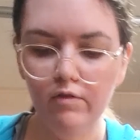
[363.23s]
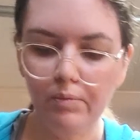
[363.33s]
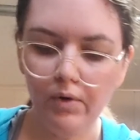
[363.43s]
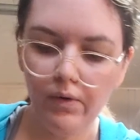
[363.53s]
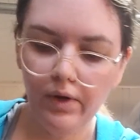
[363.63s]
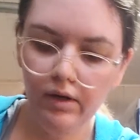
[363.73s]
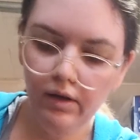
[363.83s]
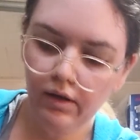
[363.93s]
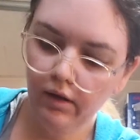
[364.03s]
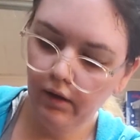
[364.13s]
of brewing.
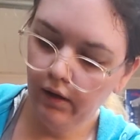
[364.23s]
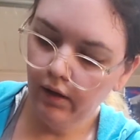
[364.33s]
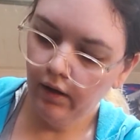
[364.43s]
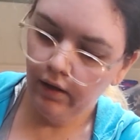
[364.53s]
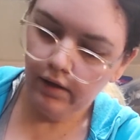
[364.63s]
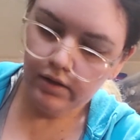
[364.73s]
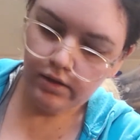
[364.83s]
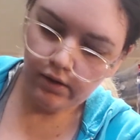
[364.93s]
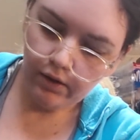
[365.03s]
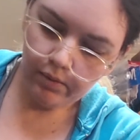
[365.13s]

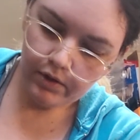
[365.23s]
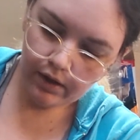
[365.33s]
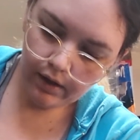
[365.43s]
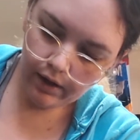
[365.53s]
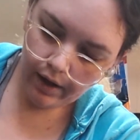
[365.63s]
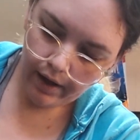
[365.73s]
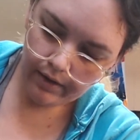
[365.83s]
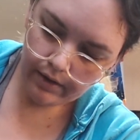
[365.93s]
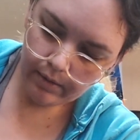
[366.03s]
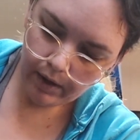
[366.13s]
So I'm just gonna
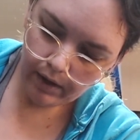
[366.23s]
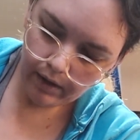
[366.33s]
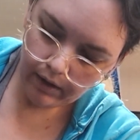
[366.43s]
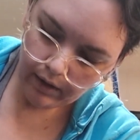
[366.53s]
estimate,